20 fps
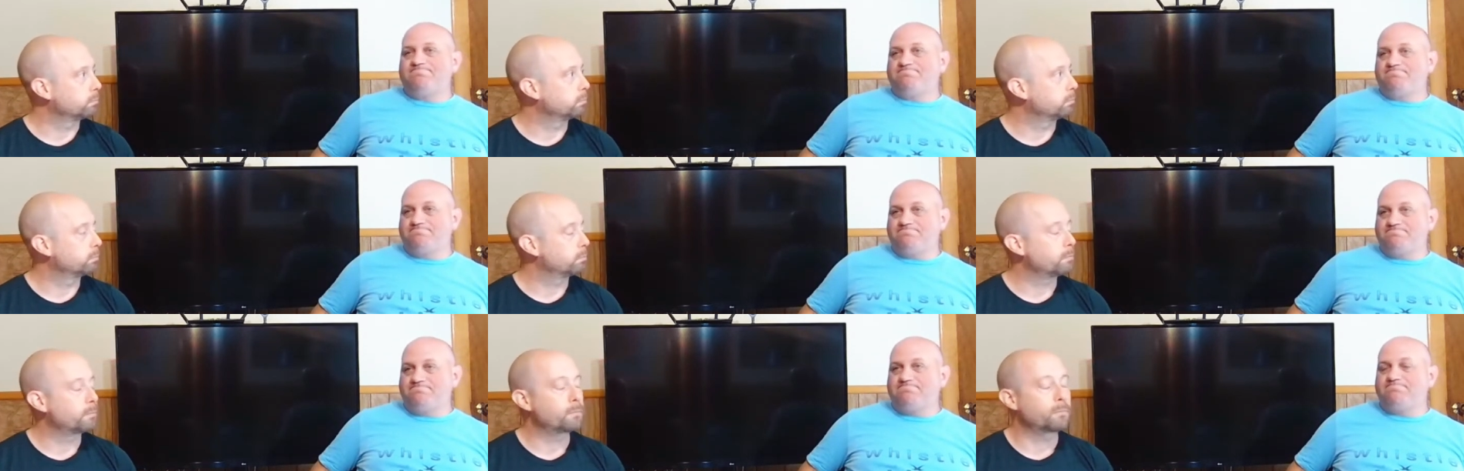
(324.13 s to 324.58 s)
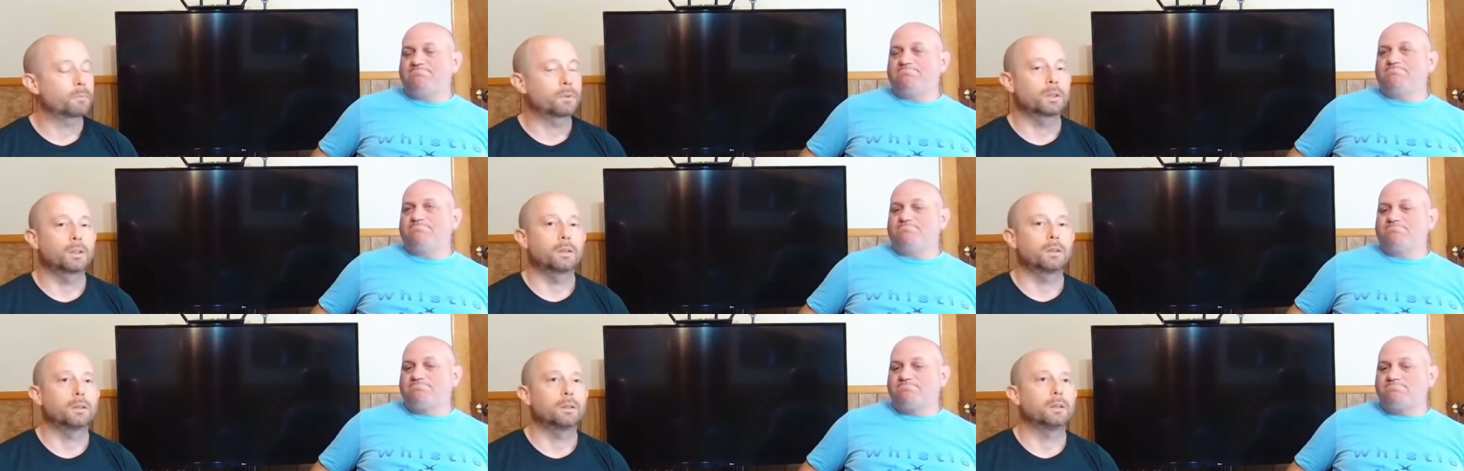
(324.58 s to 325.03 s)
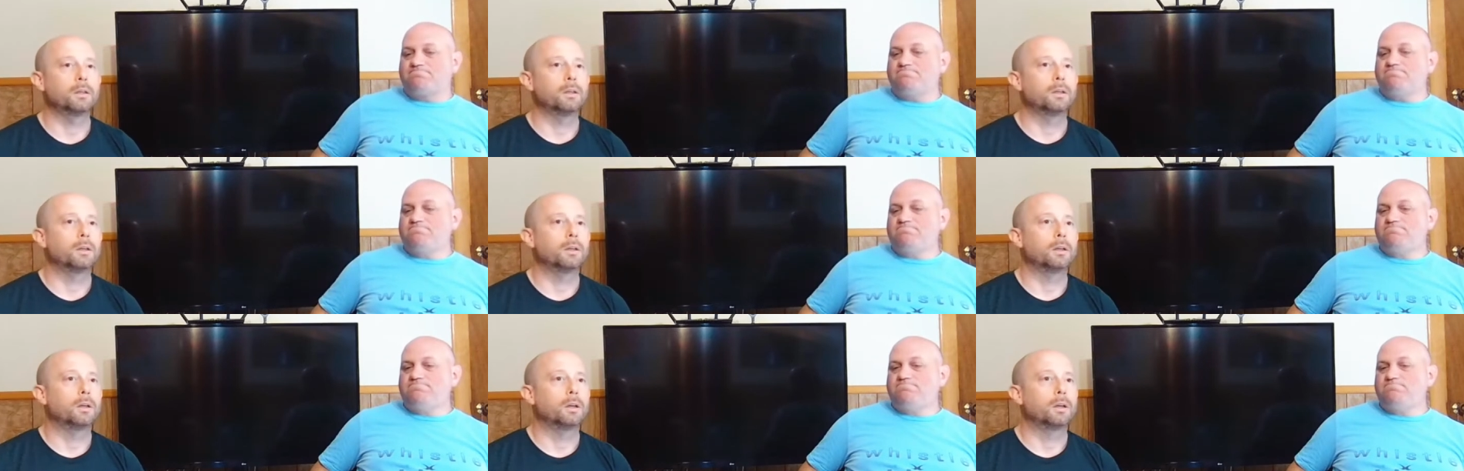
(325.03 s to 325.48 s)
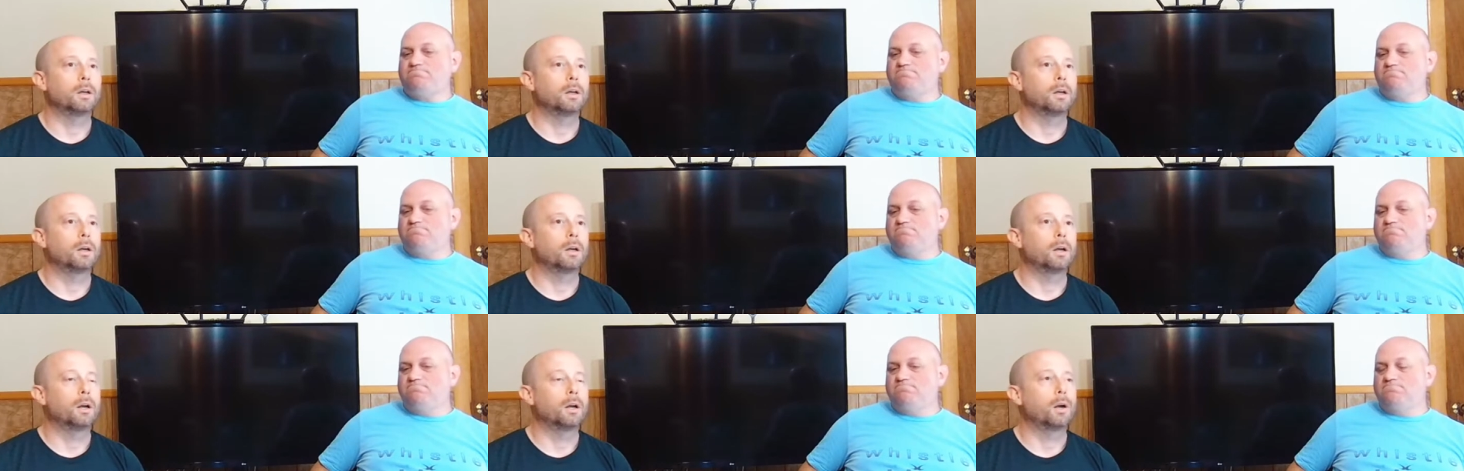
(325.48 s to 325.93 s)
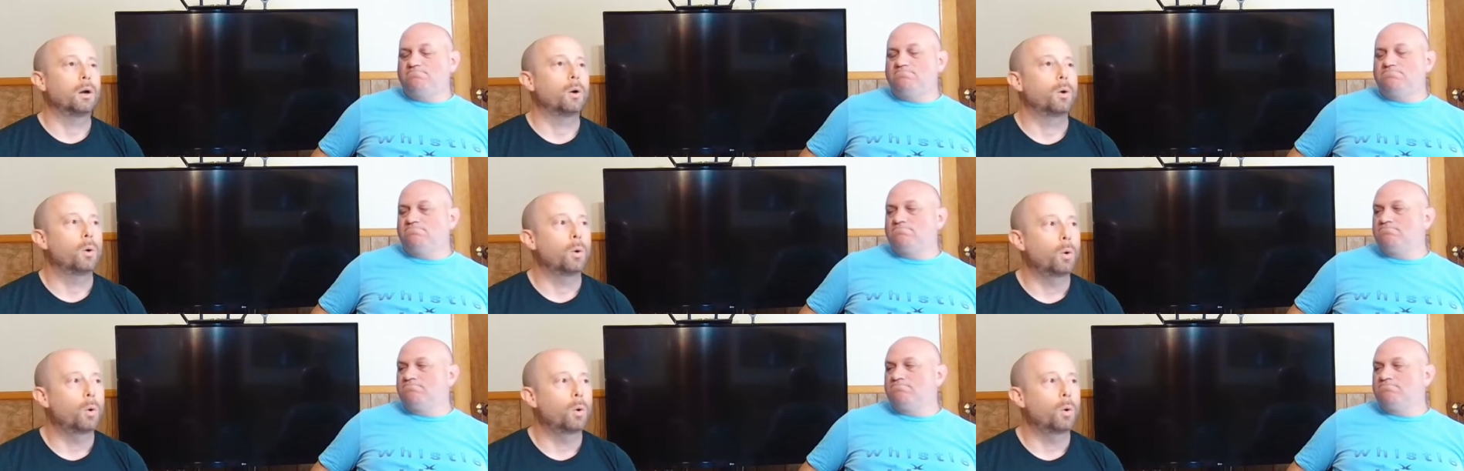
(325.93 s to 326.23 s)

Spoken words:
Nothing is said.